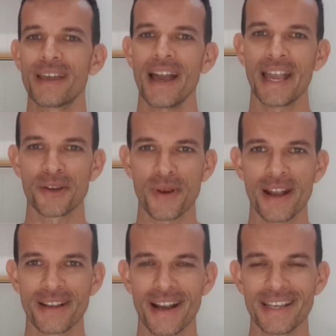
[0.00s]
hang
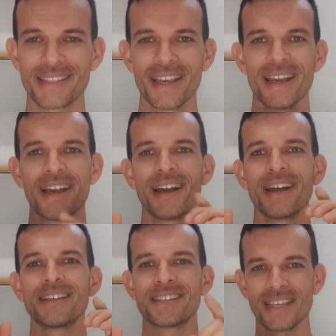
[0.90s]
around, guys.
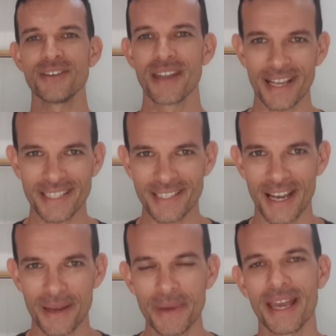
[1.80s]
See you next time.